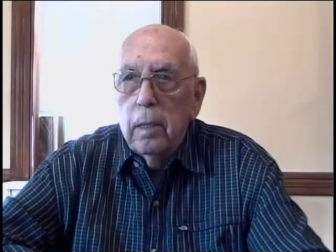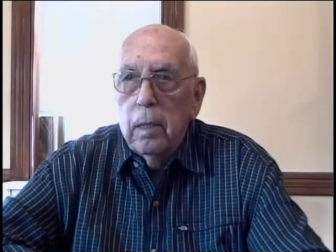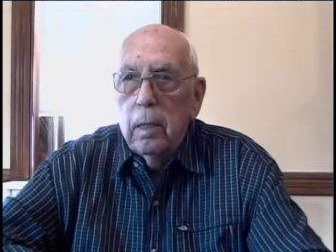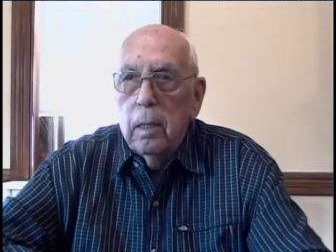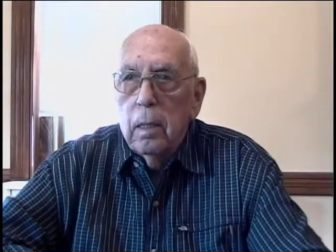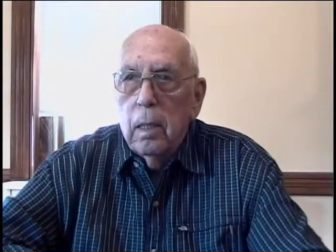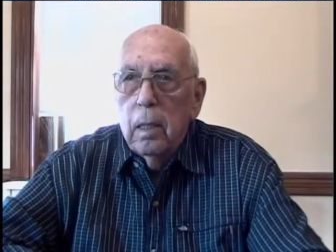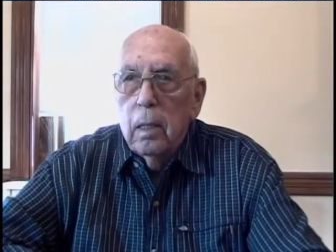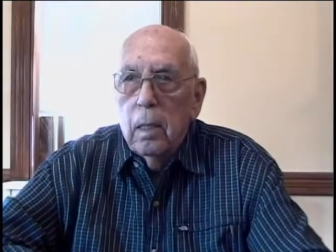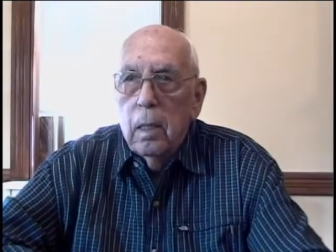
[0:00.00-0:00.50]

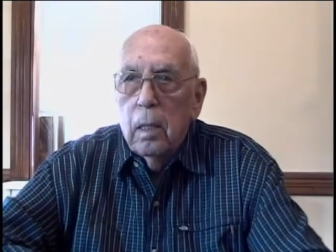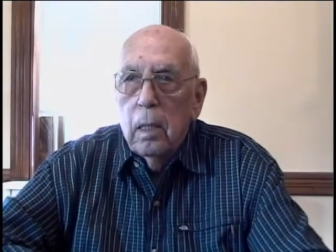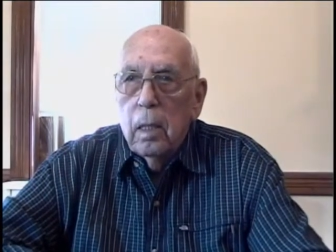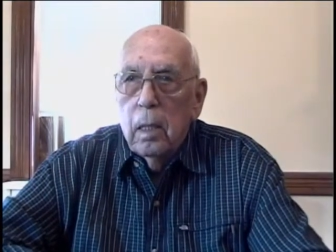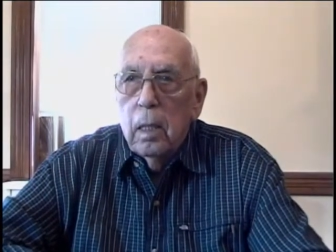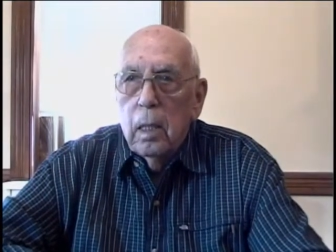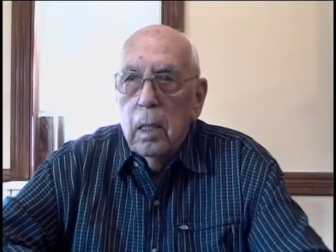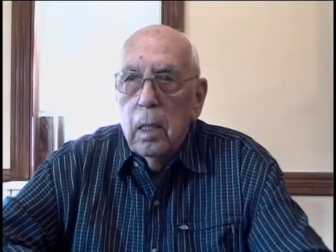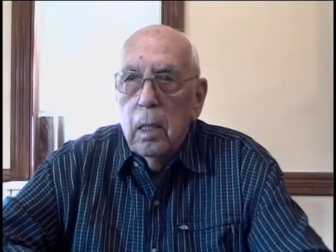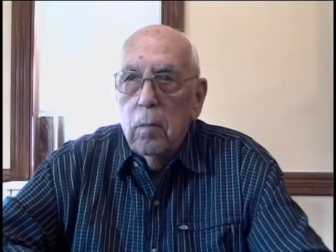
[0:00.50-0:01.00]
and
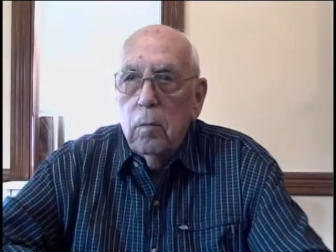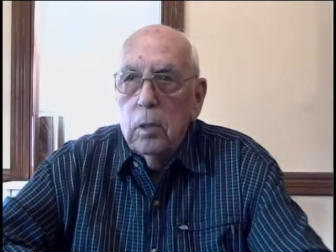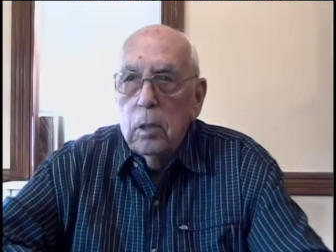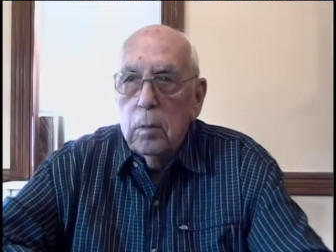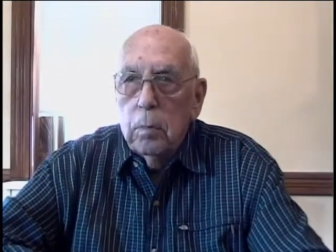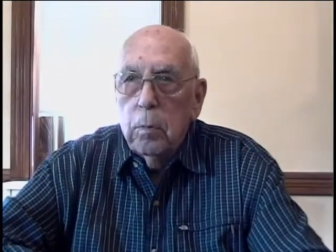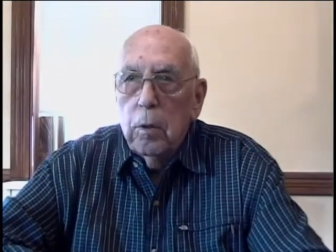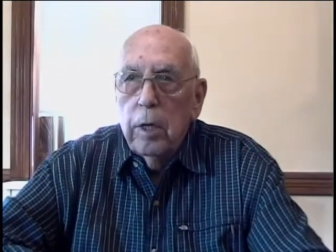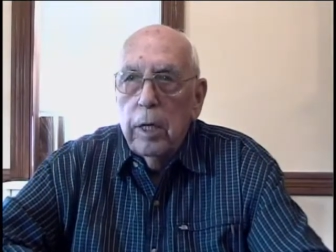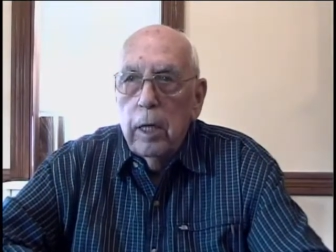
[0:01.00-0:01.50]
it was
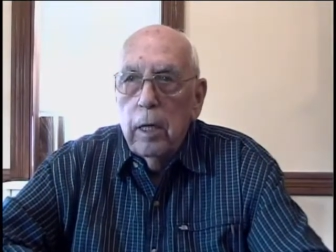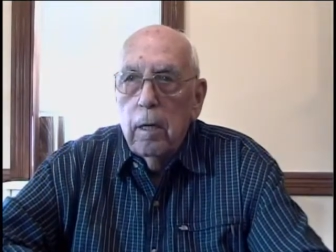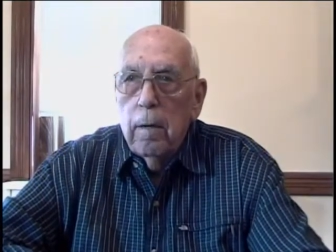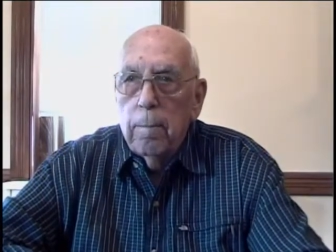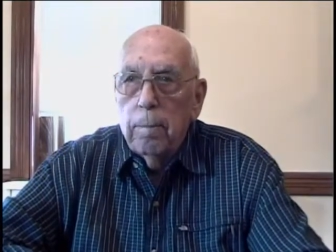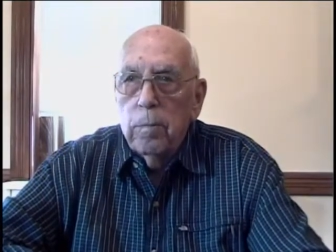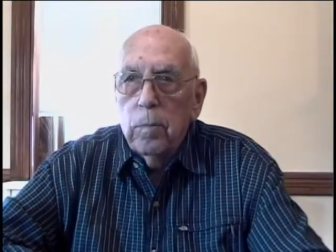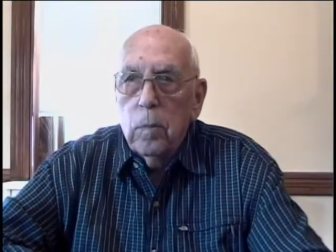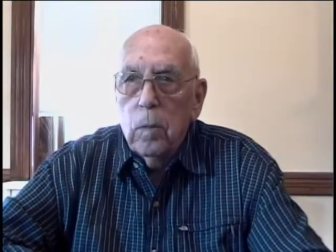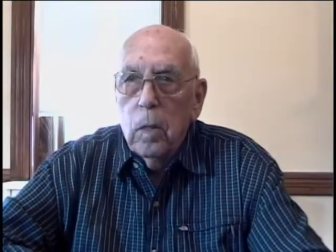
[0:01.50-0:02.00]
pretty
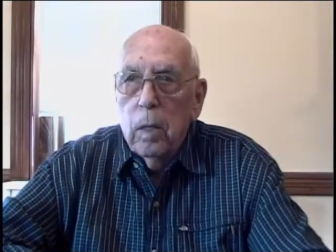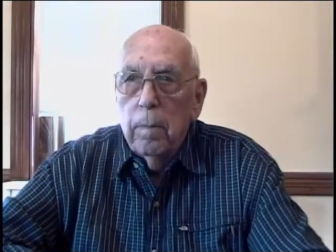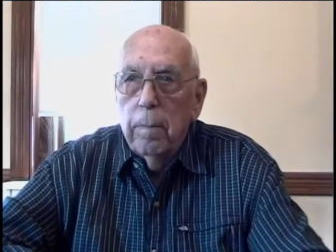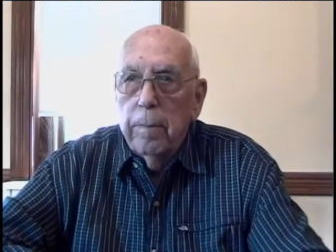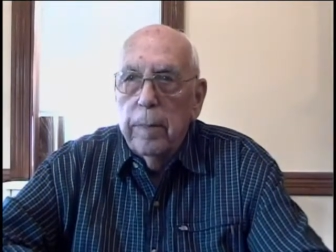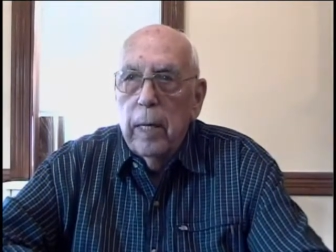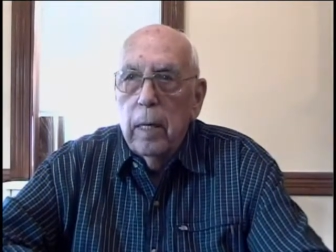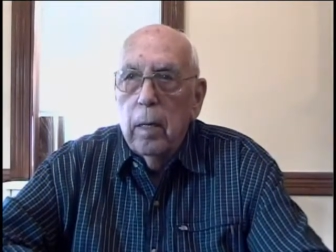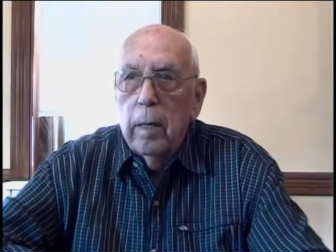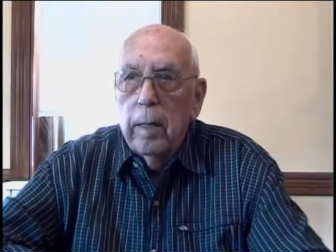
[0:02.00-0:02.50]

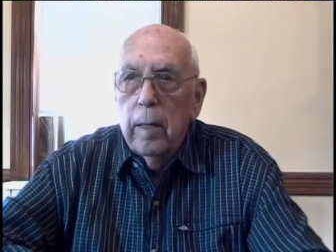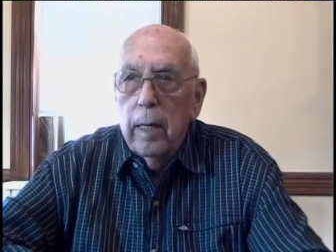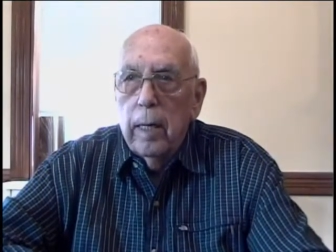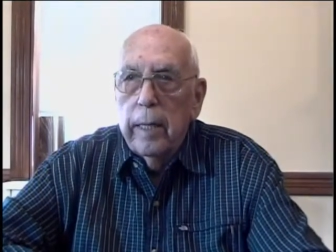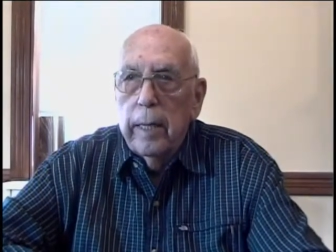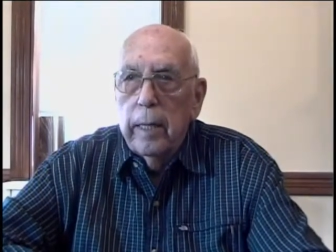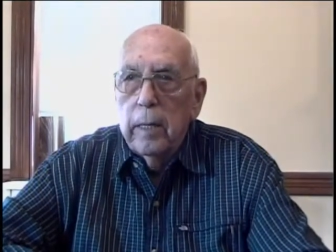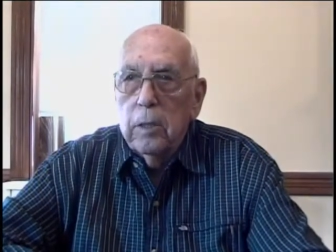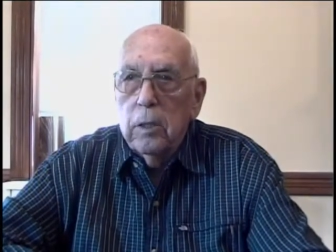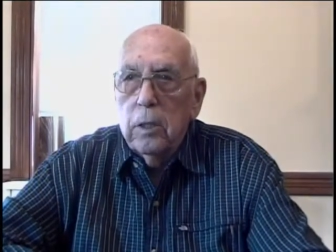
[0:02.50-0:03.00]
barren
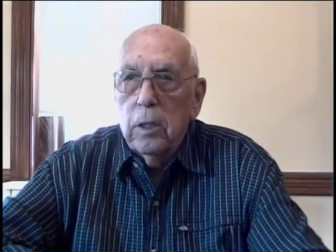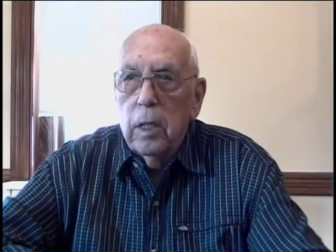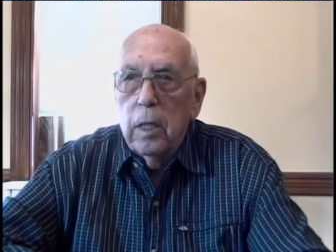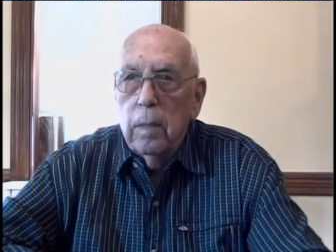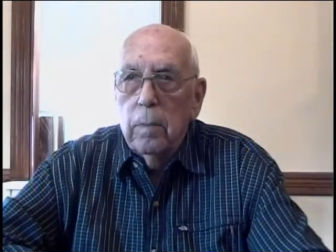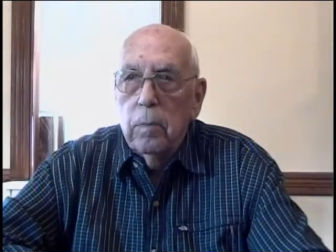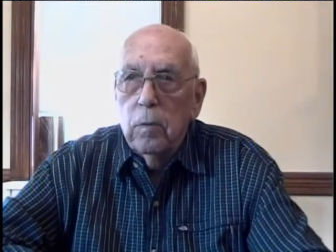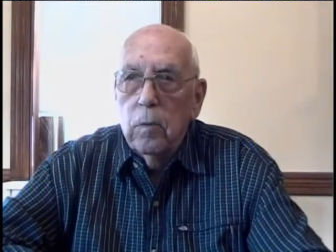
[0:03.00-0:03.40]
landscape,